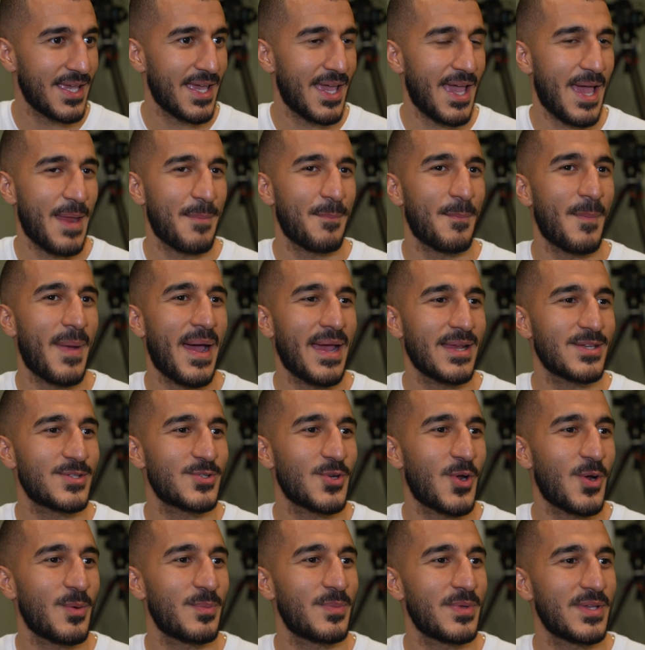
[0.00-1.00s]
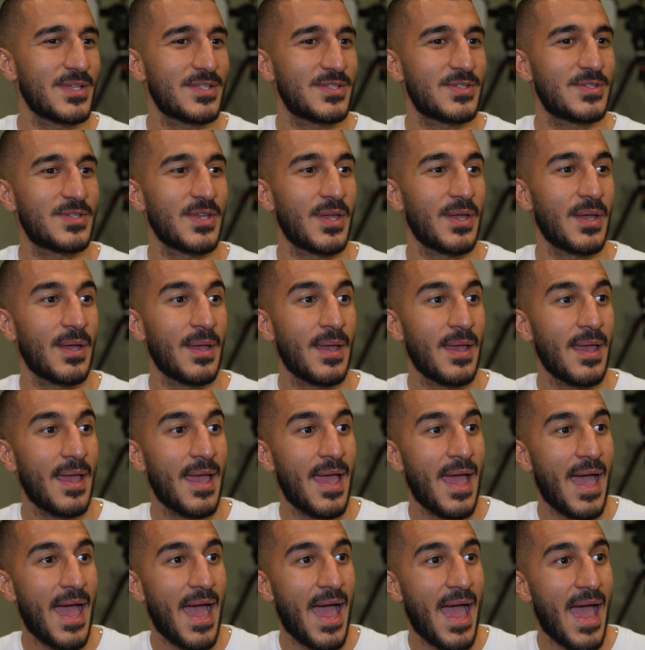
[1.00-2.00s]
And my job is to
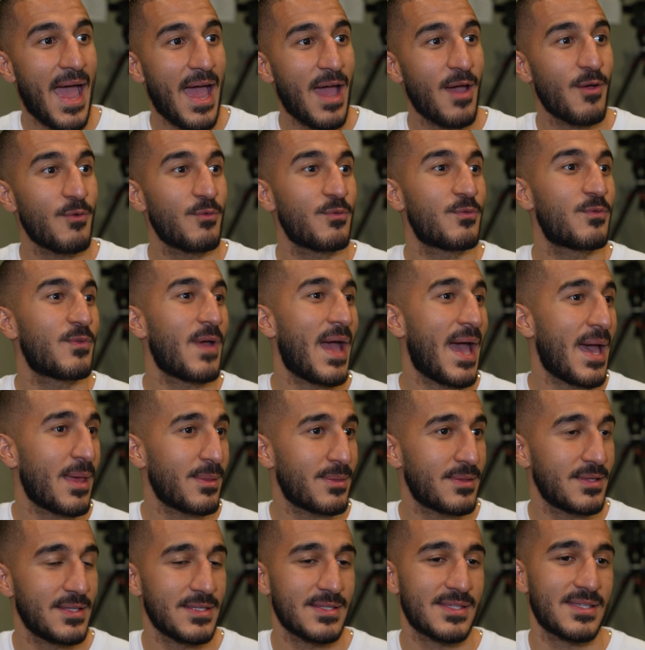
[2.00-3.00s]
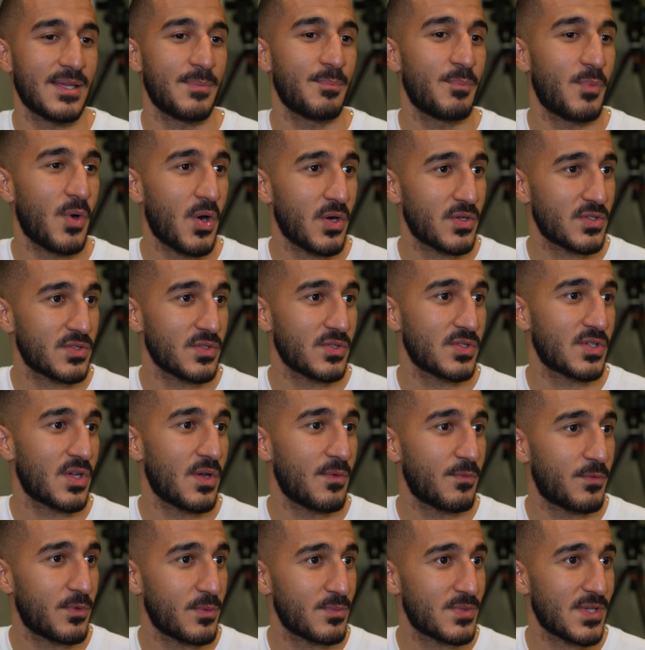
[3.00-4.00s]
have athletes and boxers come
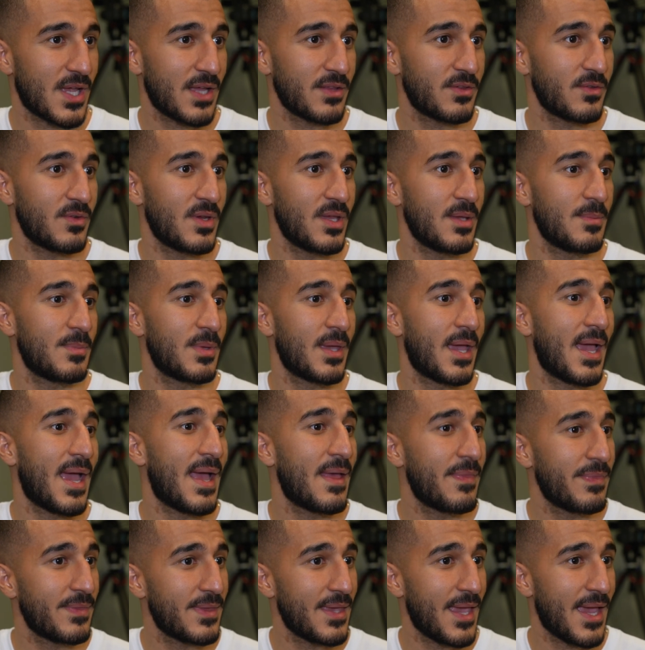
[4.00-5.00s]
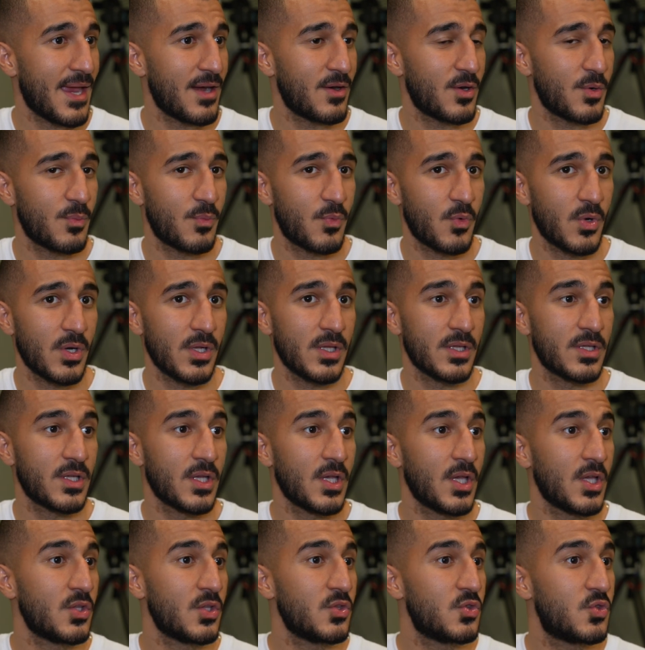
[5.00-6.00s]
from Saudi Arabia and the Arab world
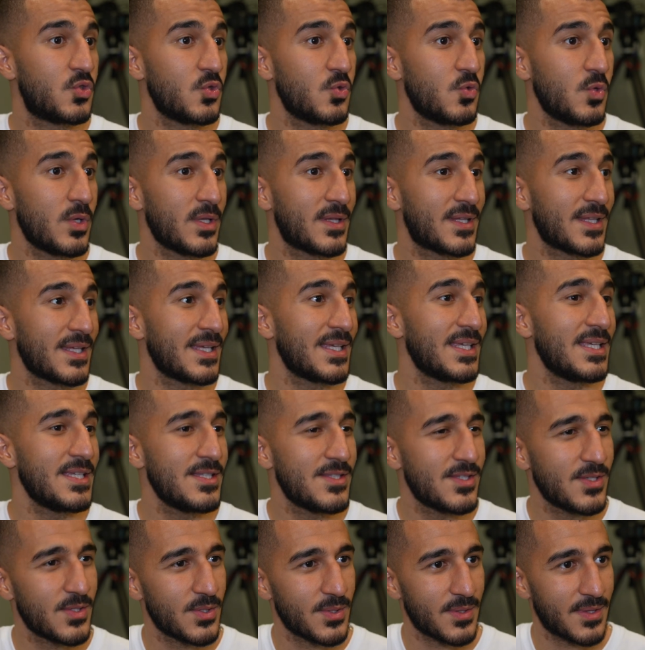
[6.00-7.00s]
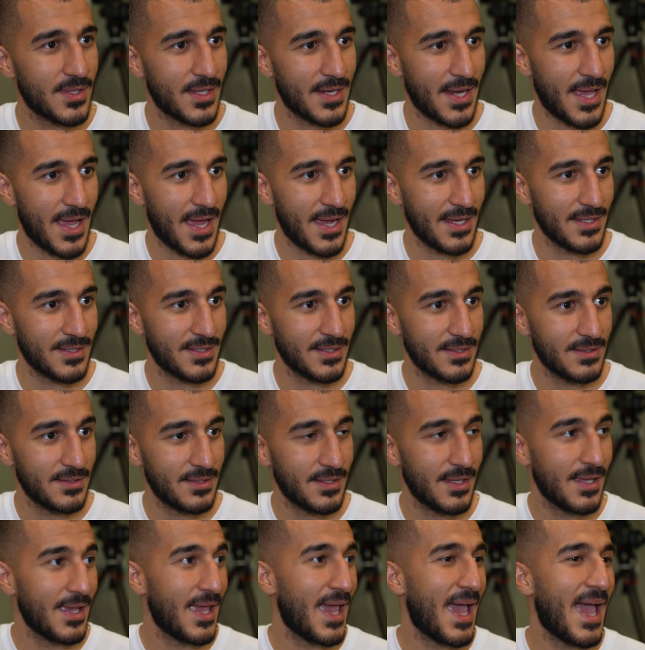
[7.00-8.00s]
do it easier than I did,
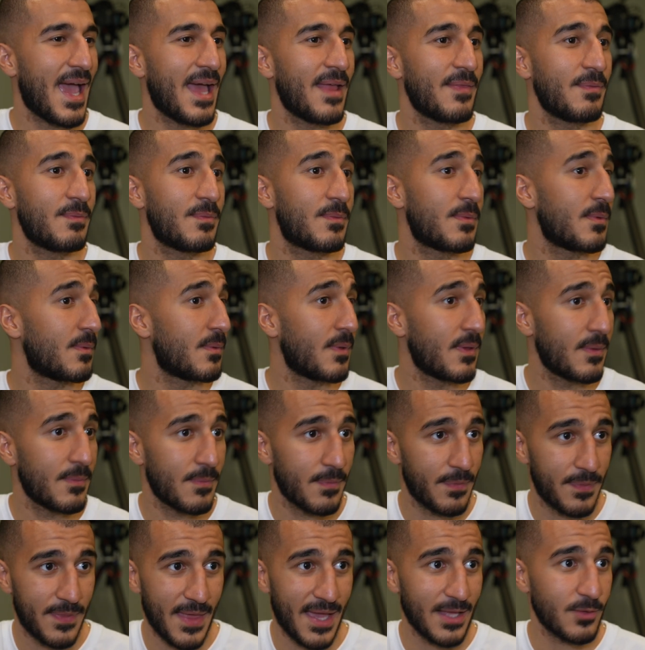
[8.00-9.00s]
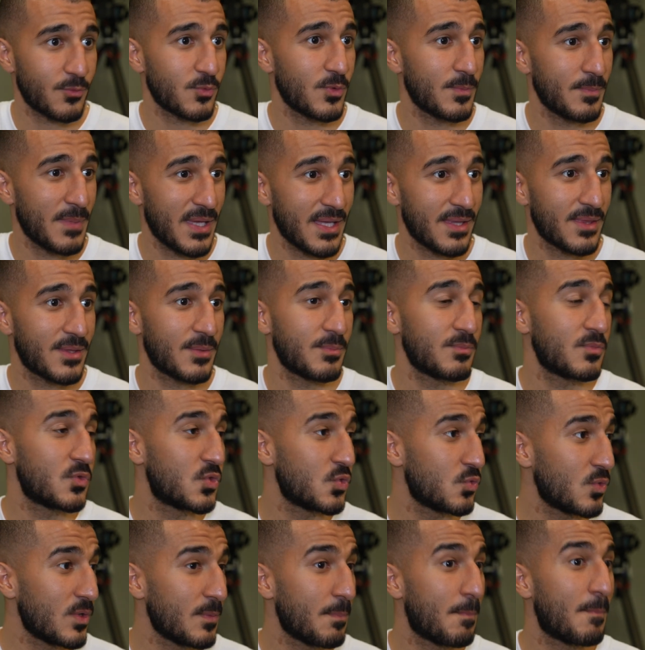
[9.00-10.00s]
and that would make them
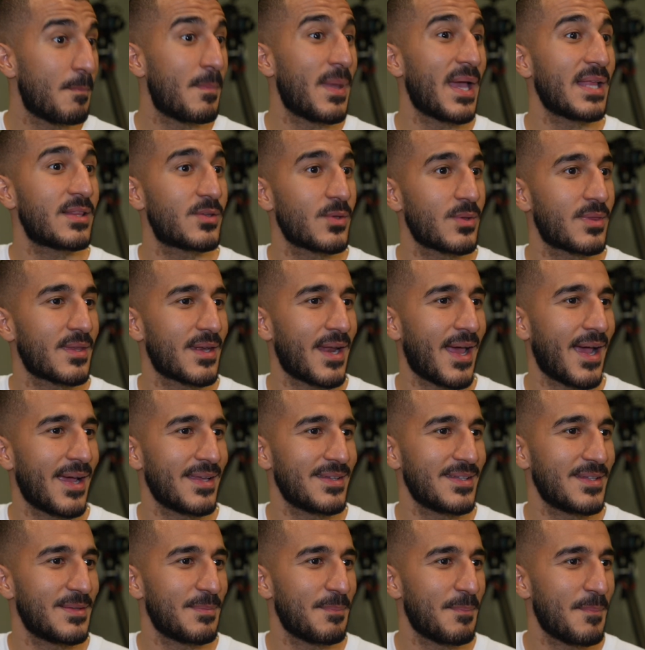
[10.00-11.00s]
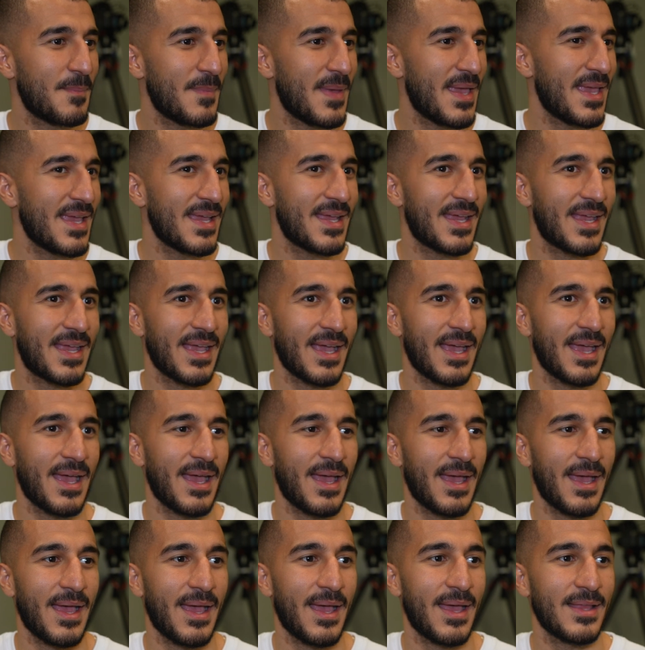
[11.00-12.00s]
do it better than I
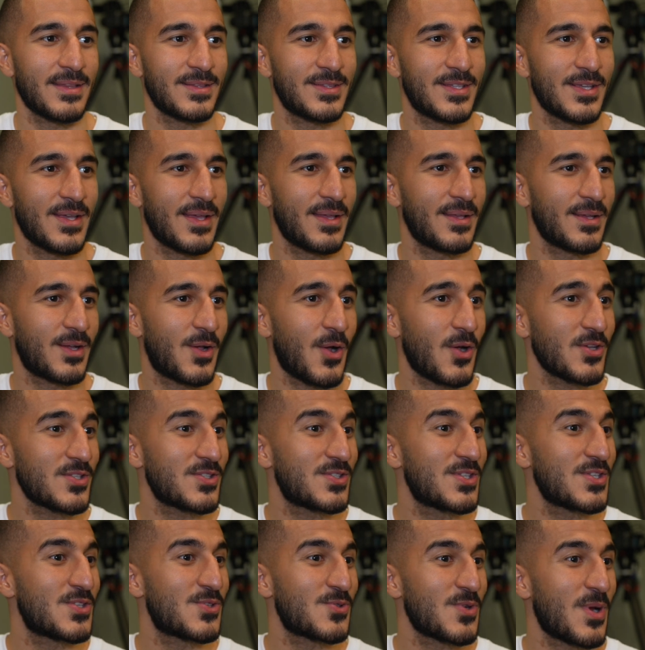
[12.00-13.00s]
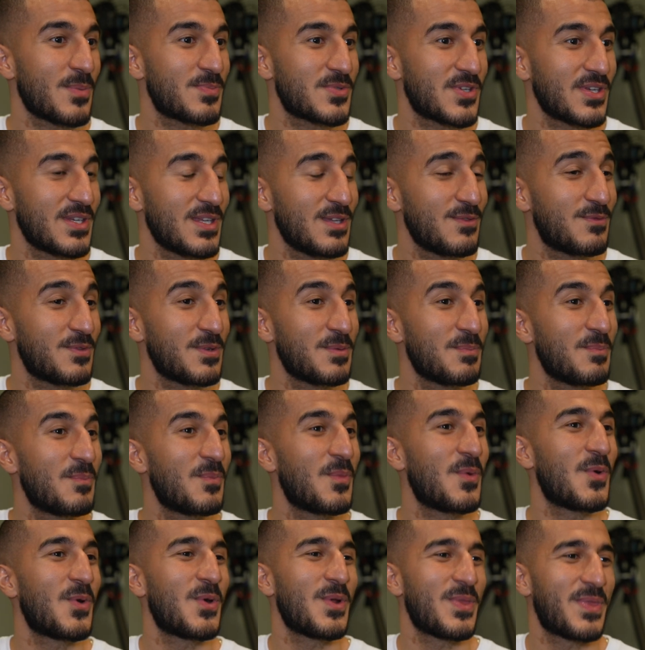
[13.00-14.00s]
did, cause disruption even
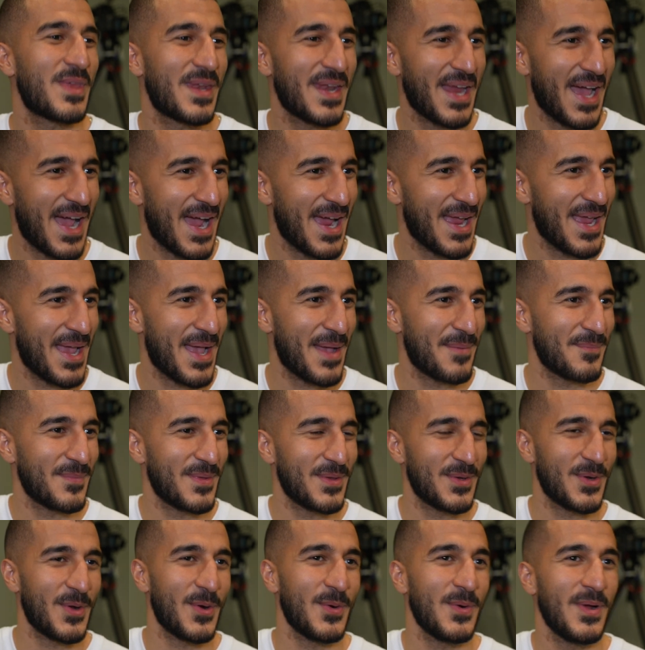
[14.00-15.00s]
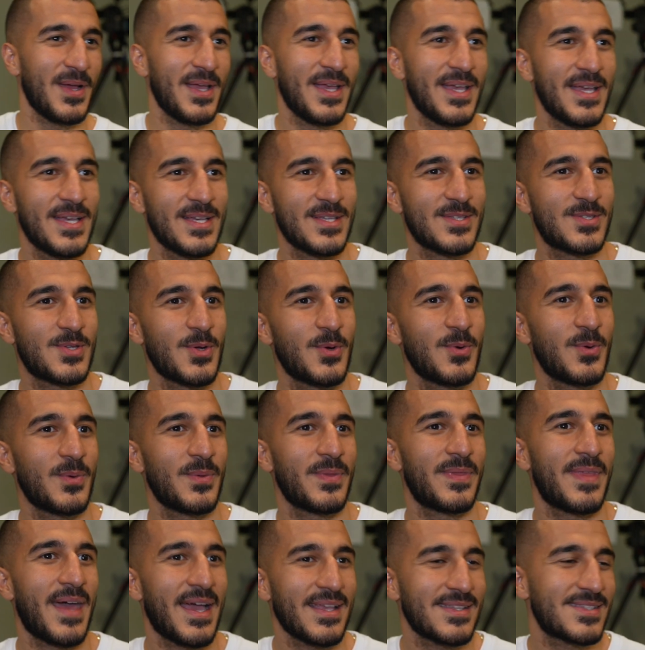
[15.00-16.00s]
more than I am, you know? So
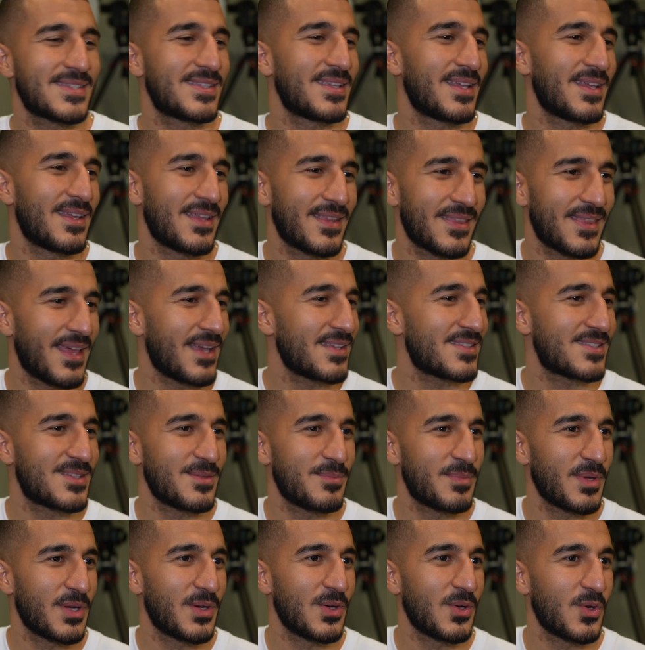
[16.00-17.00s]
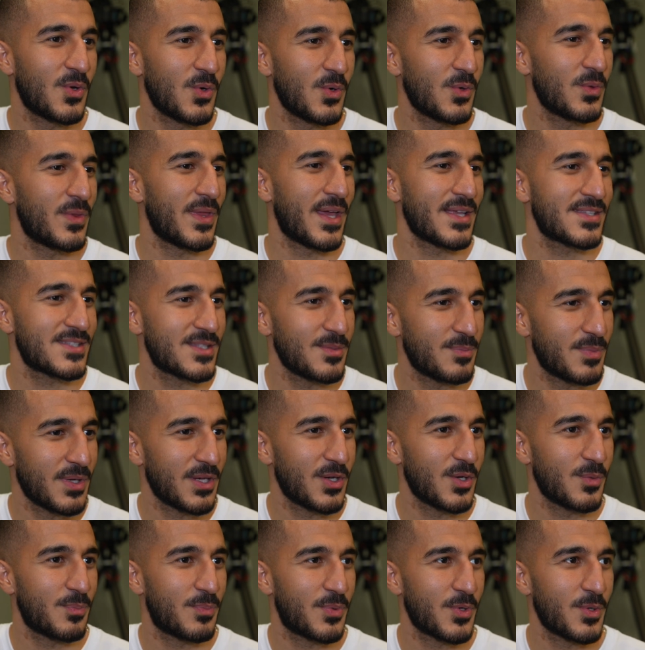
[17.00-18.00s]
that's the bigger goal, that's the
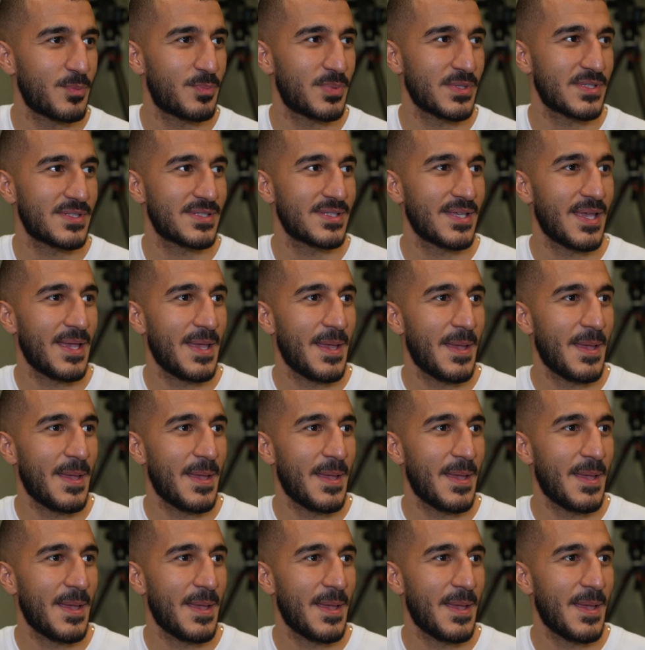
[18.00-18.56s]
bigger purpose.